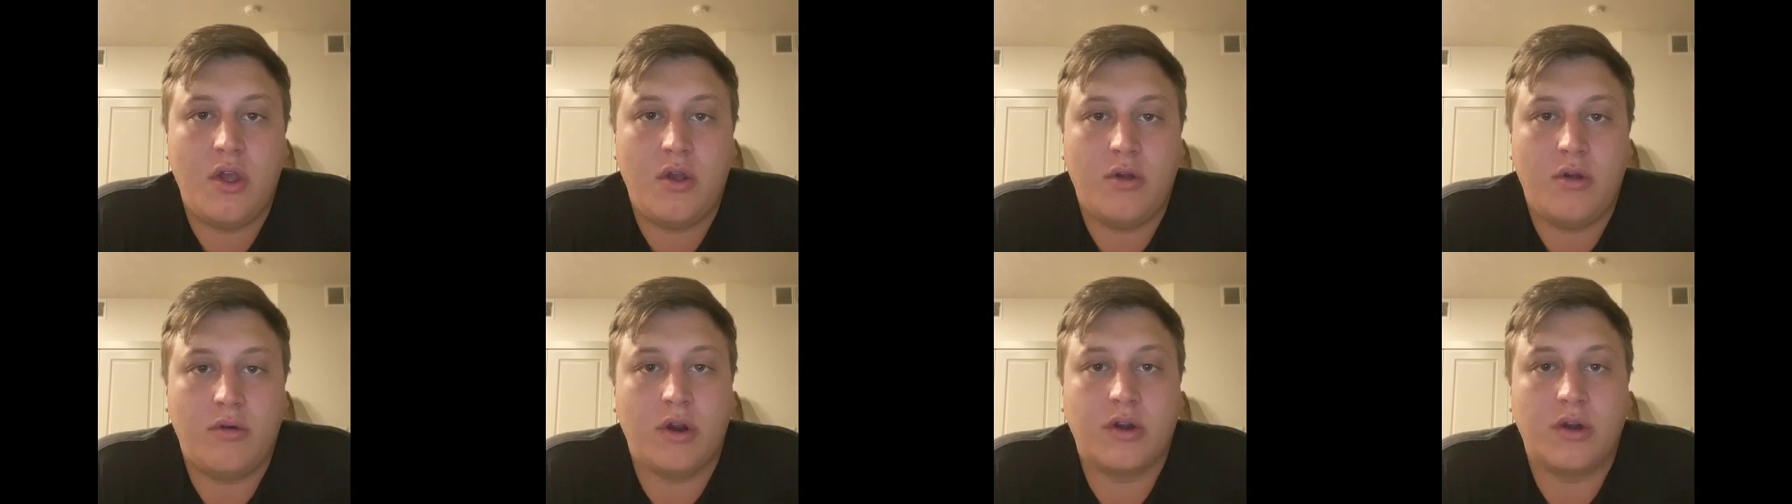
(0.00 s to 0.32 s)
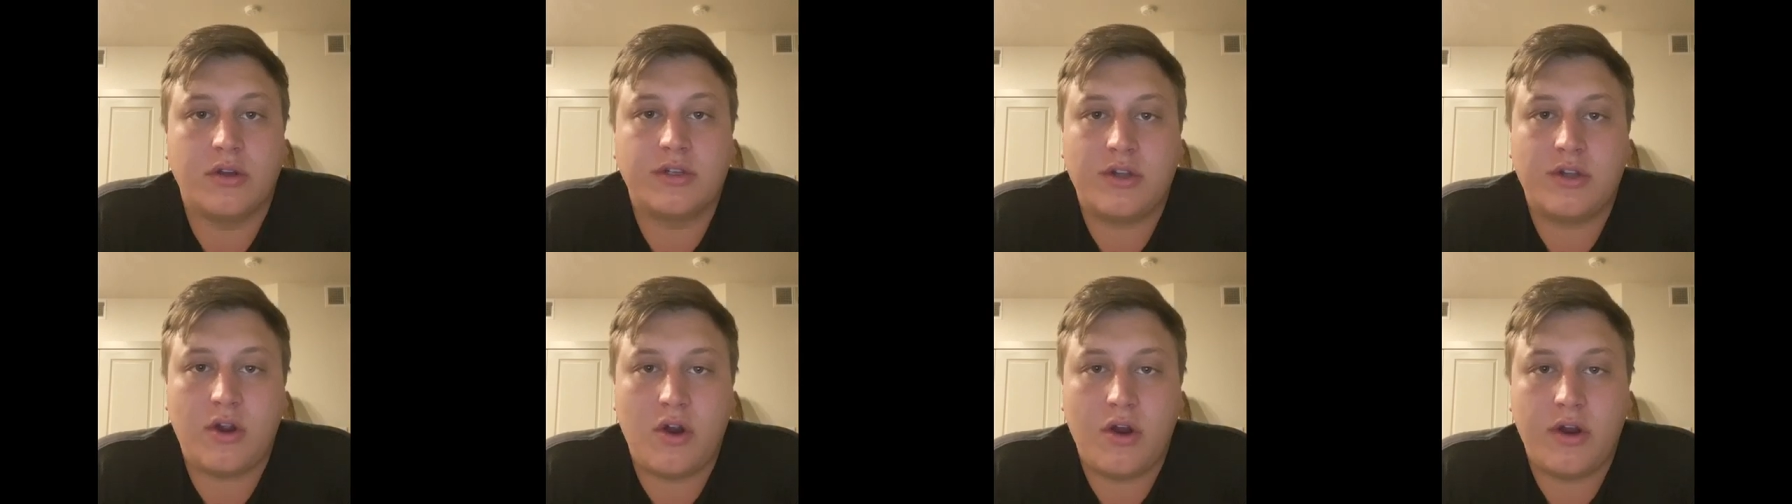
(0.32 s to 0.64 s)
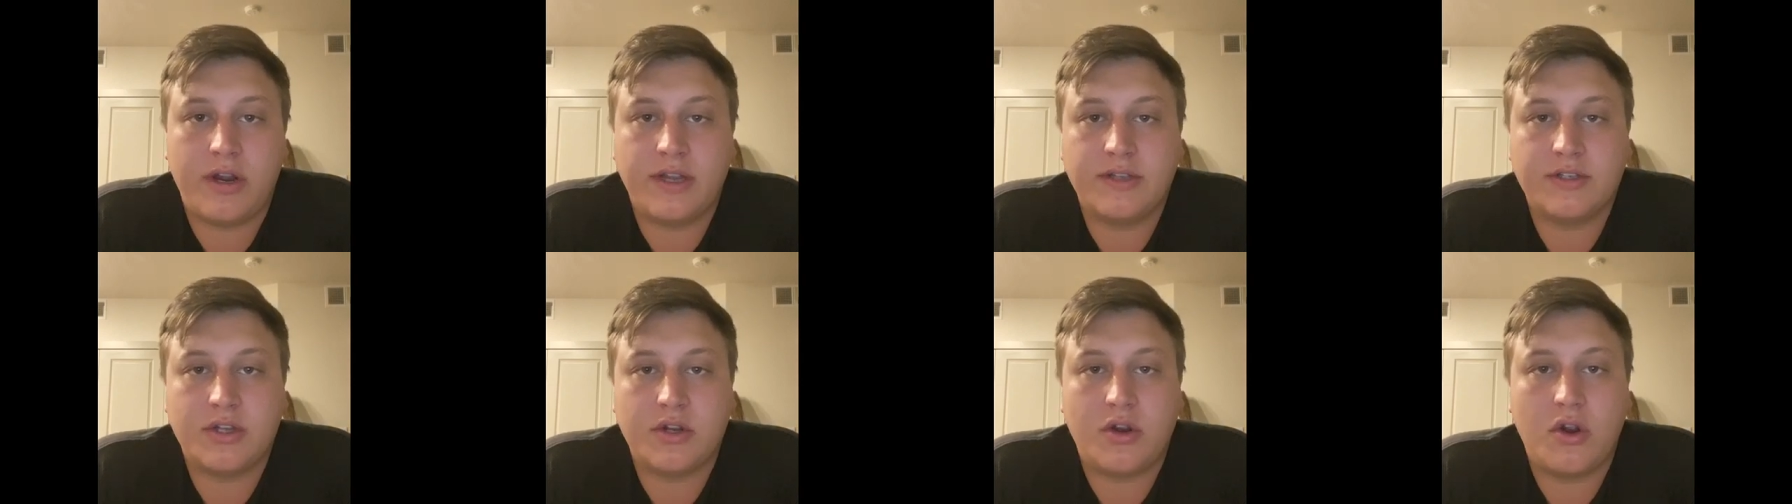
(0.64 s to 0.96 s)
where
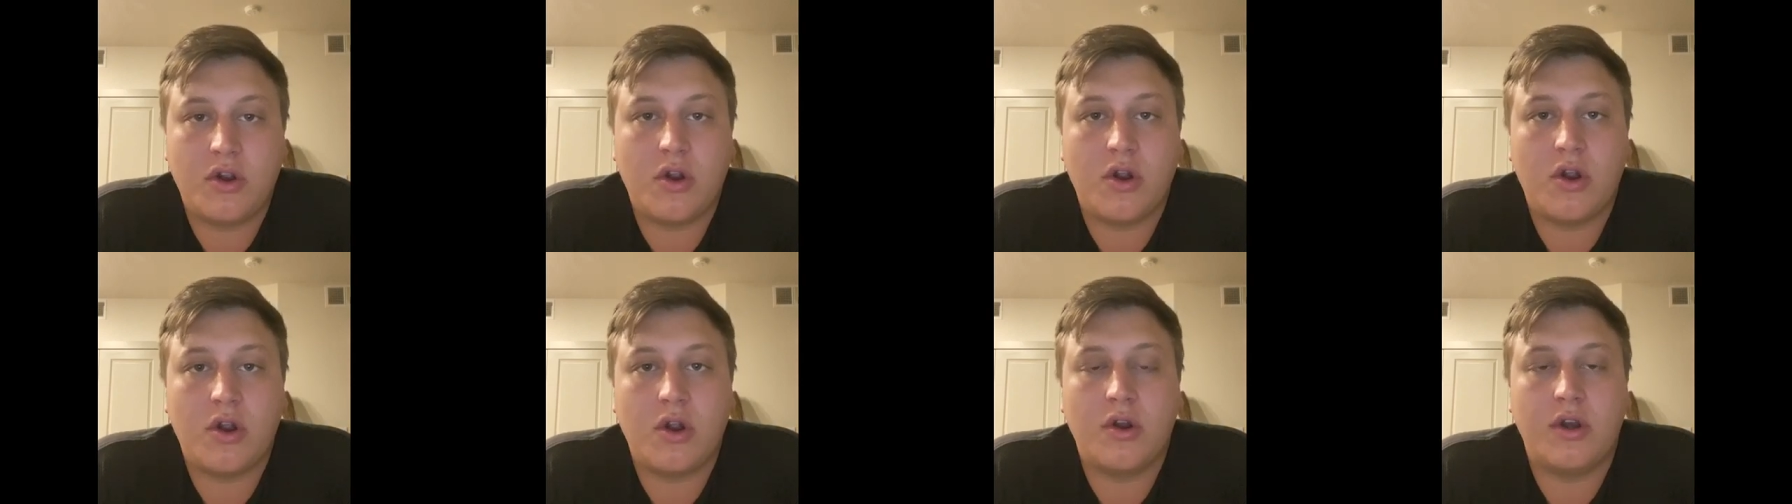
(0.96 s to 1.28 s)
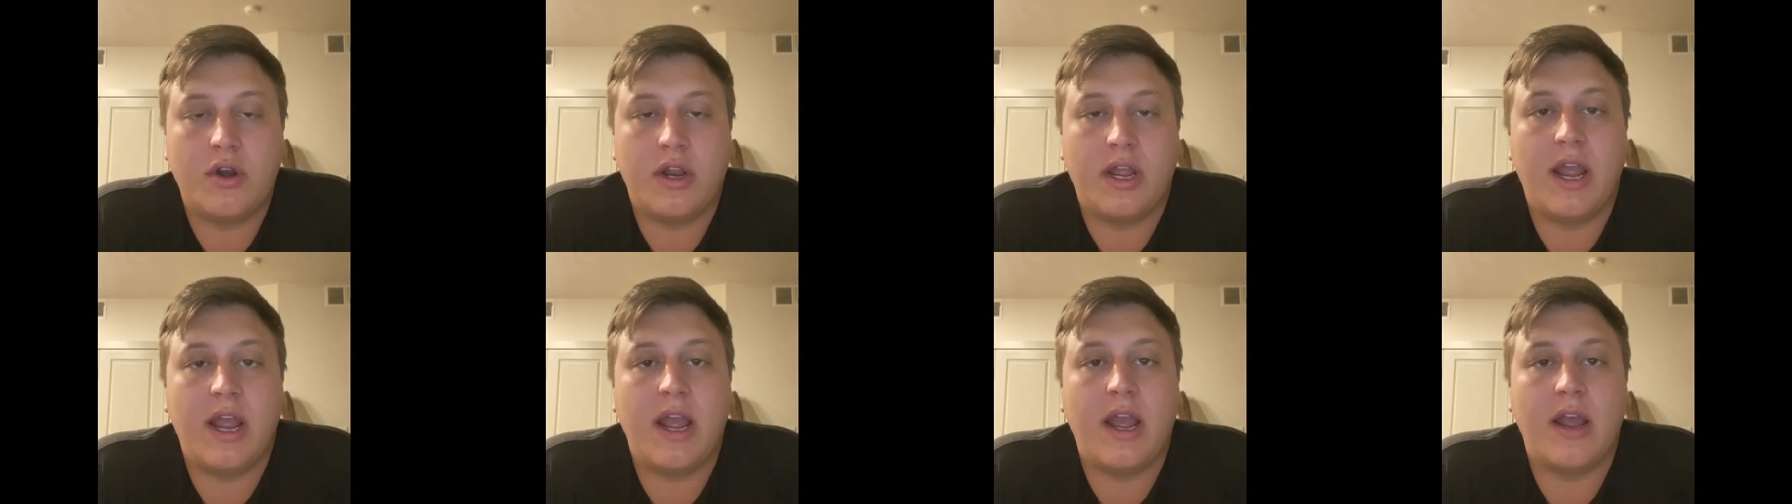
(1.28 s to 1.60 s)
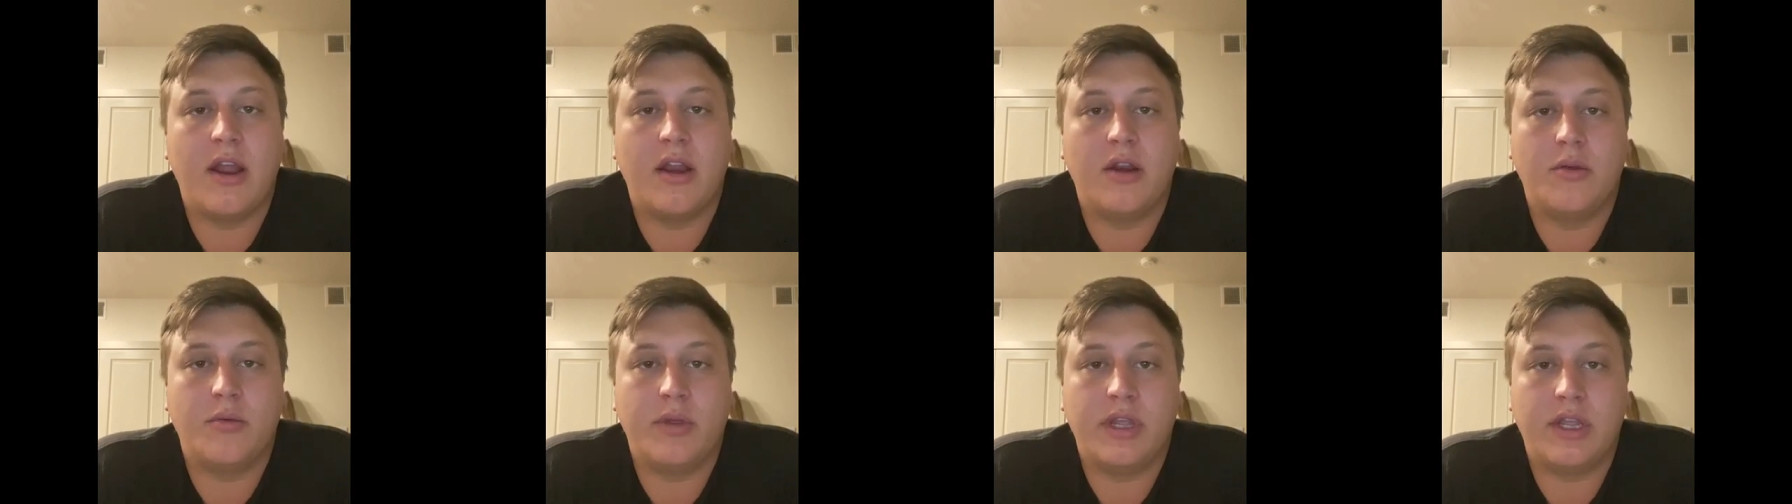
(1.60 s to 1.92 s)
scarring has occurred
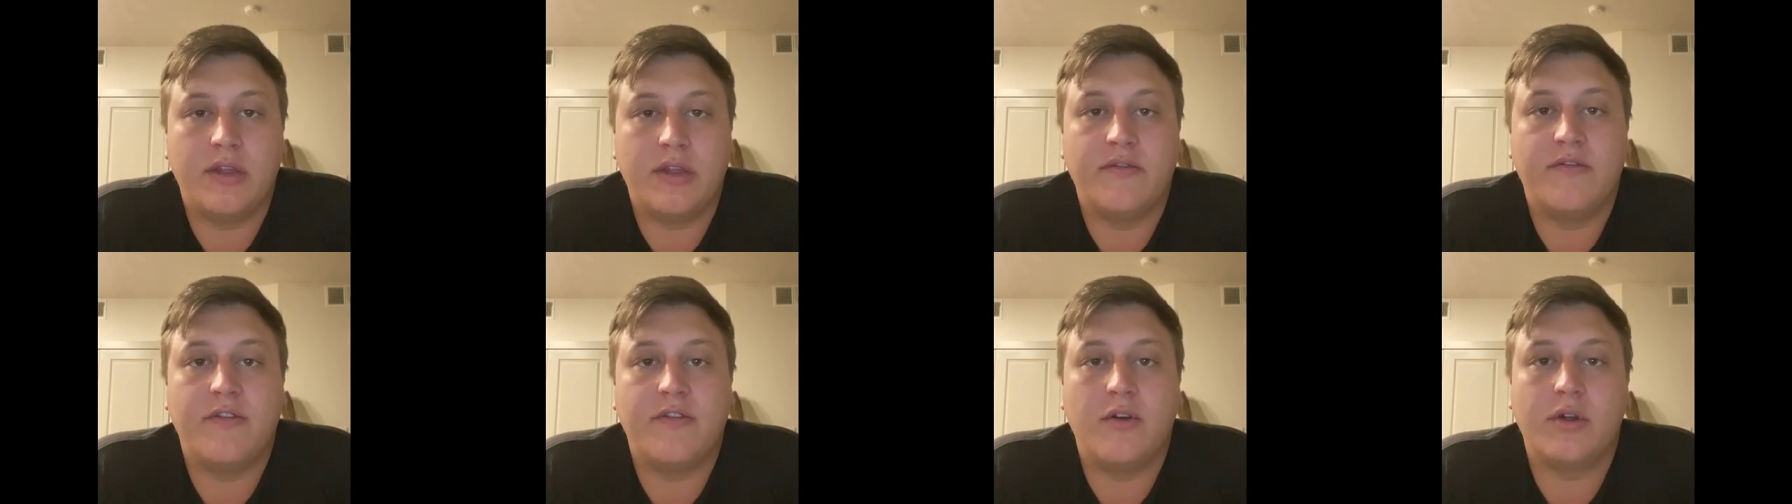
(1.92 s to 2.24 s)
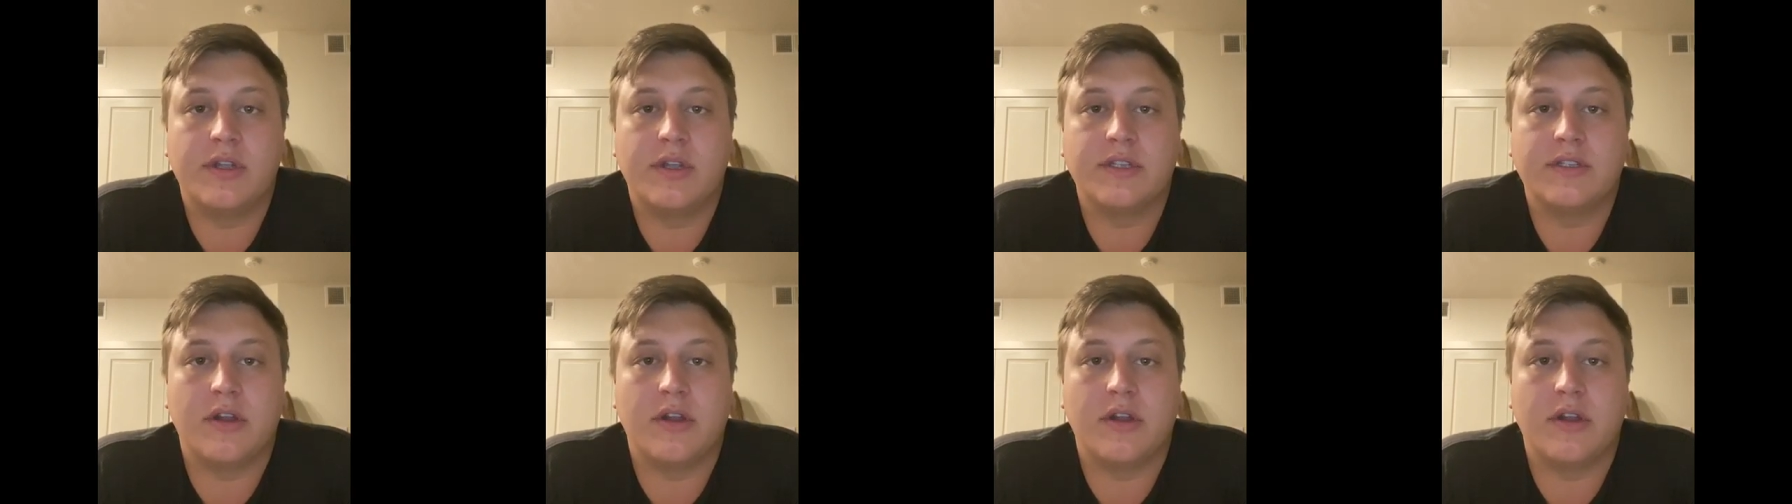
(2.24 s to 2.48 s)
and we can focus